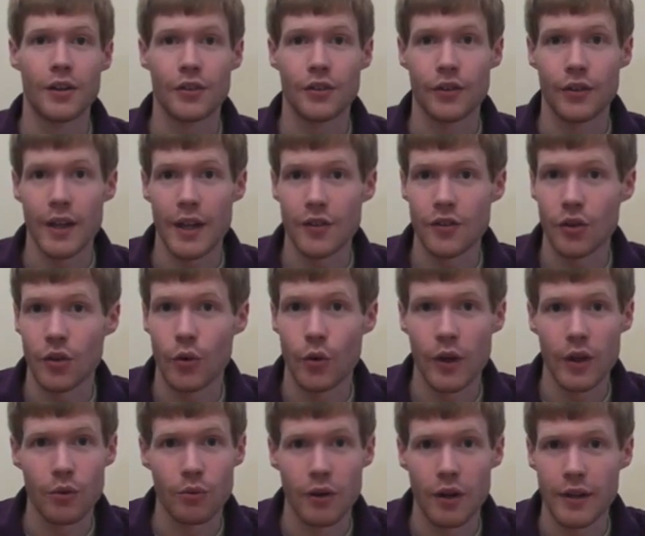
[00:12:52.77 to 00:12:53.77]
So that's a
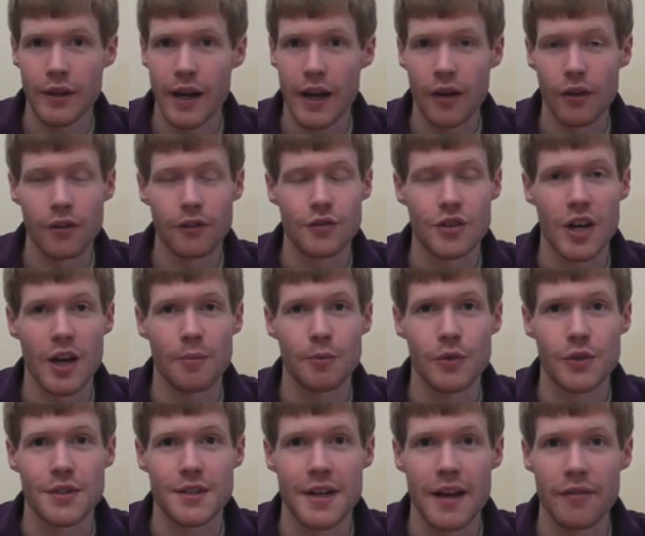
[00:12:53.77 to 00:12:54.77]
quick rundown of
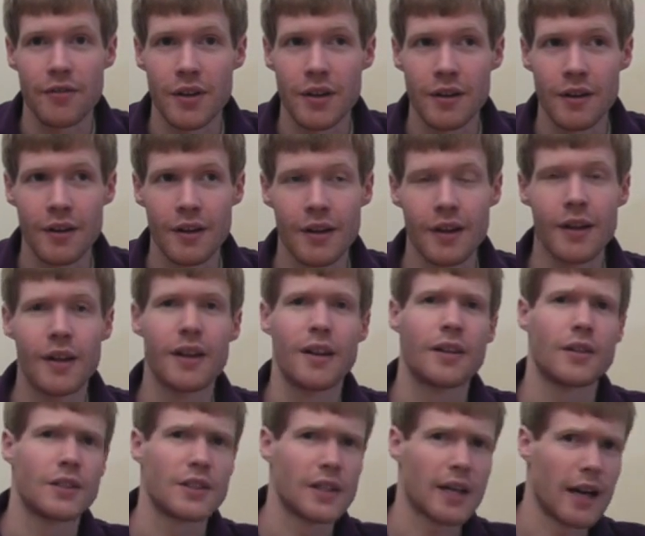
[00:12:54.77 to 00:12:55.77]
Chapter 7.
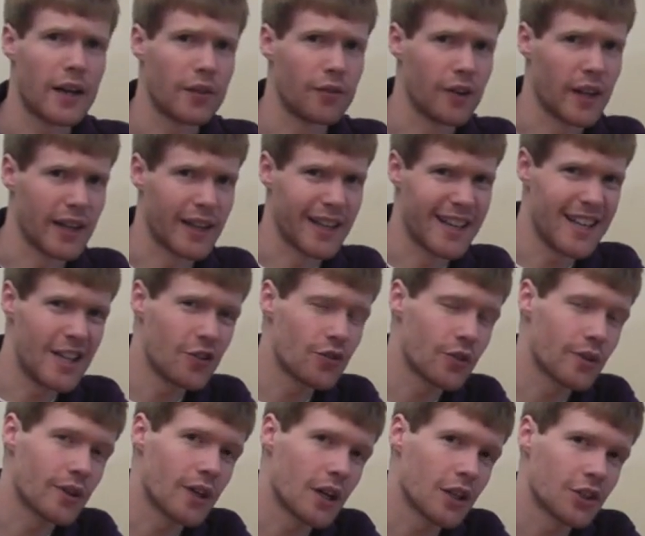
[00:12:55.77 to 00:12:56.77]
It's kind of like an
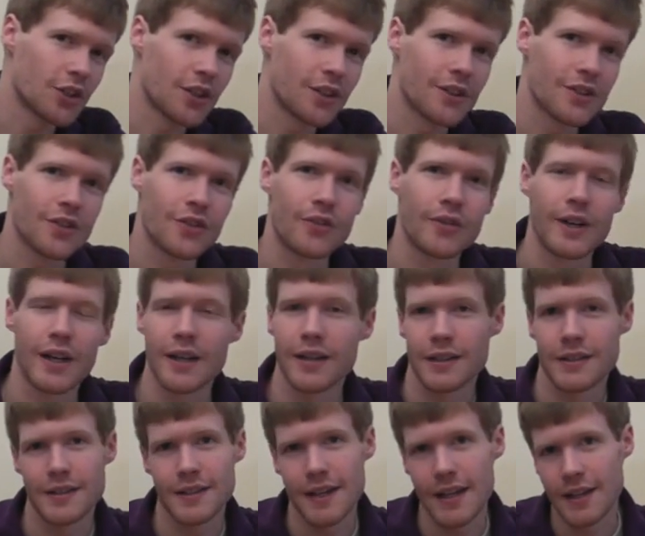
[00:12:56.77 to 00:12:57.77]
introduction to the
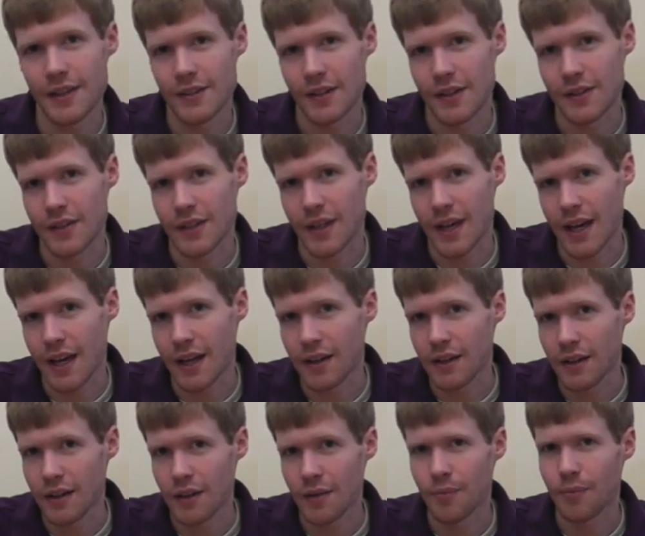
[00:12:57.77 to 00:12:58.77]
United States and to
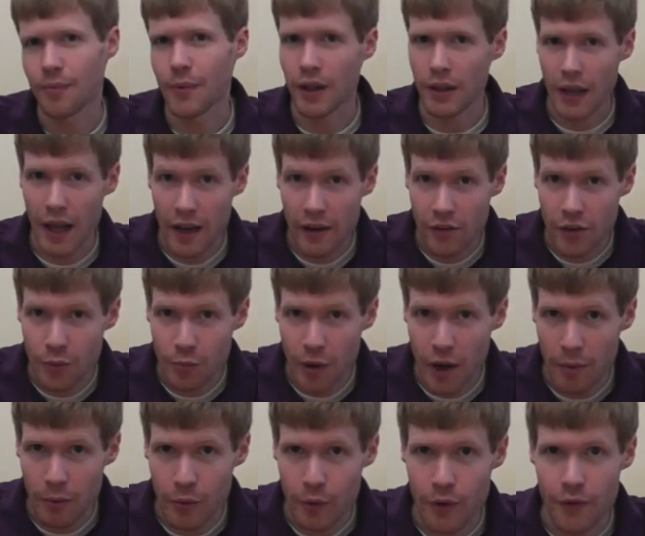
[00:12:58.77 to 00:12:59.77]
Canada. A lot of it's
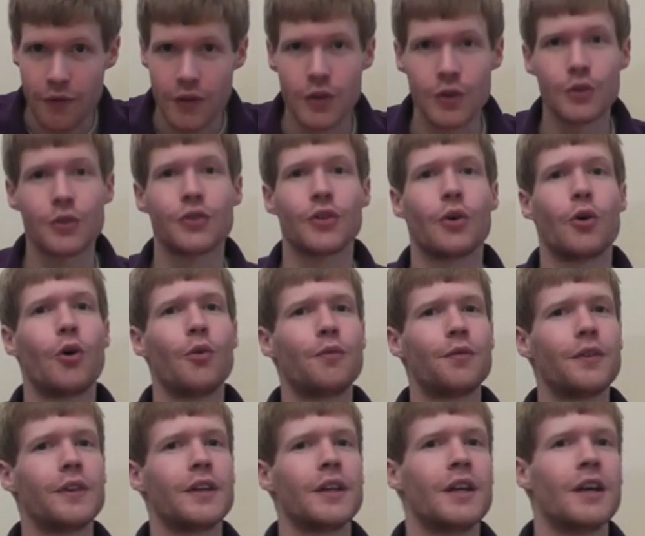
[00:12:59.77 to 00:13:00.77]
probably review, so
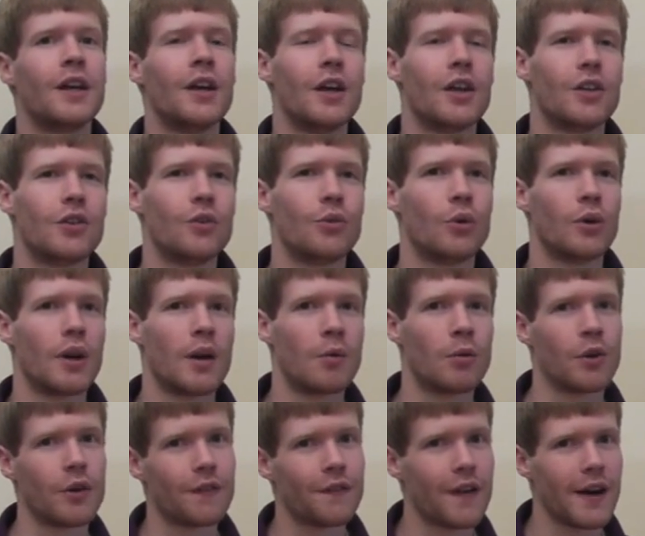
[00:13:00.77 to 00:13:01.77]
hopefully you were able
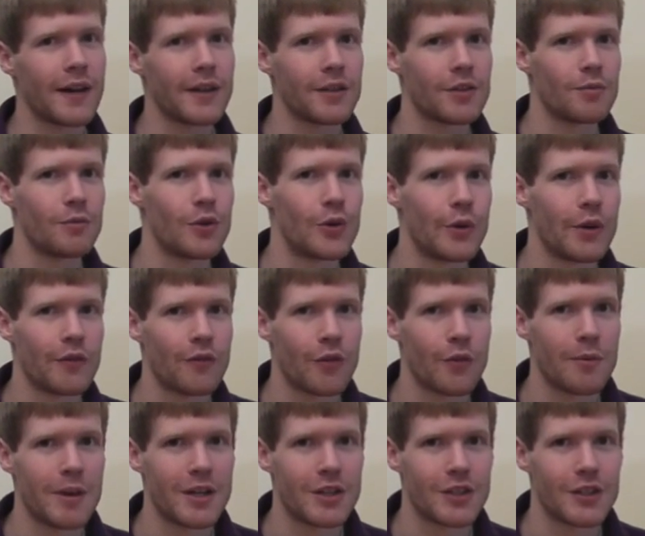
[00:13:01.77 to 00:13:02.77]
to find some new
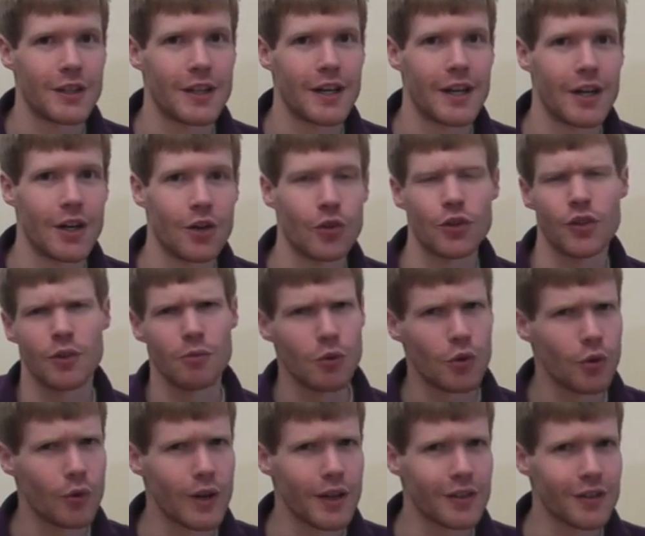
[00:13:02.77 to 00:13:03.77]
information there or some
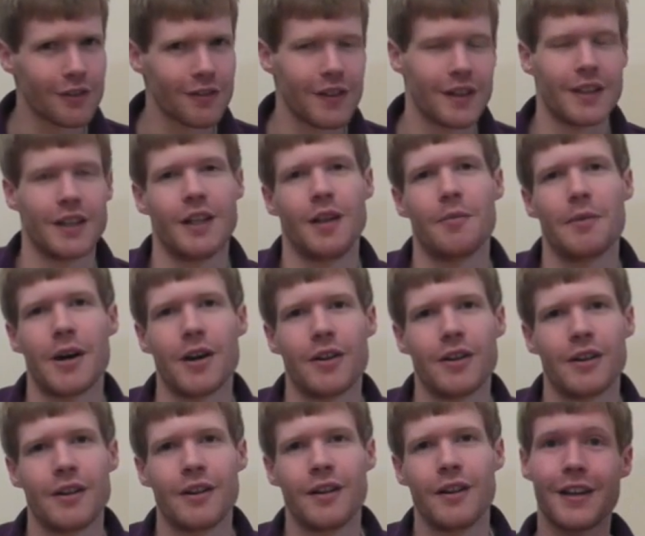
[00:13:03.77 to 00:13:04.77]
new ways of thinking about
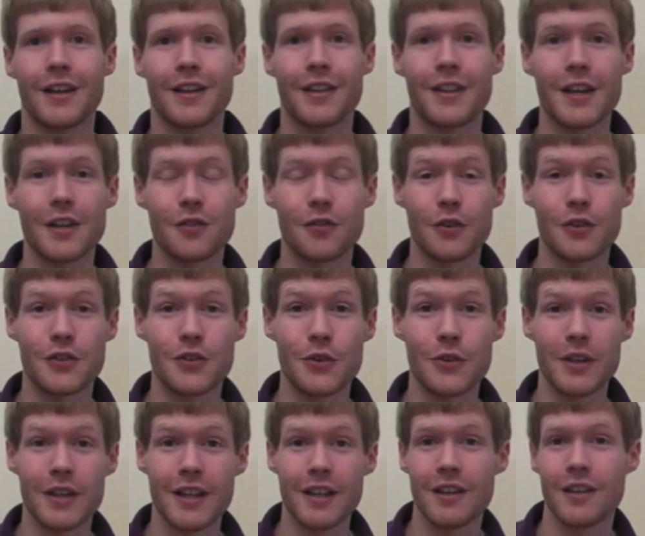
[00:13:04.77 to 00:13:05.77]
it. Thanks for
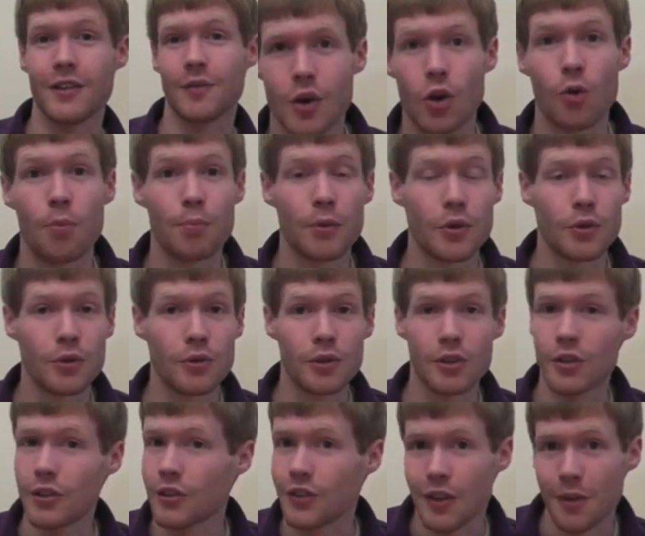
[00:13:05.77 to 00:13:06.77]
tuning in. Hope you
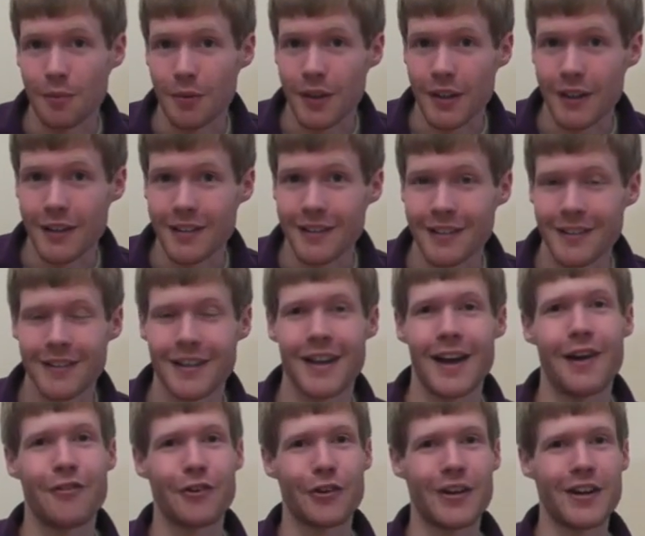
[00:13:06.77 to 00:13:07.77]
learned something.
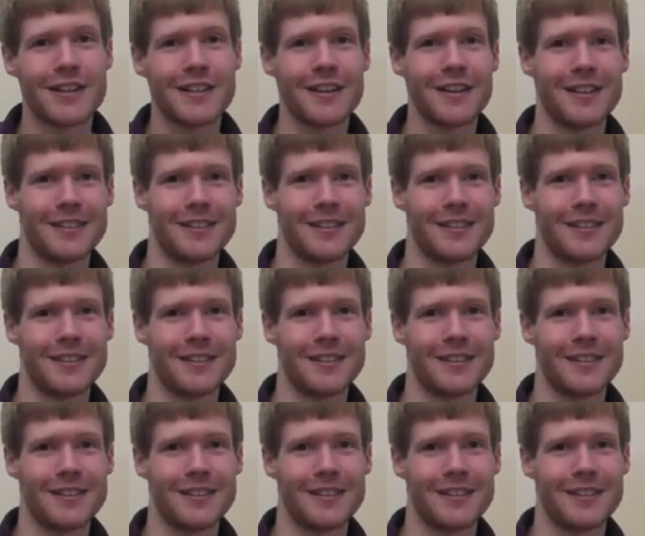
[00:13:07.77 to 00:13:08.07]
Have a great day.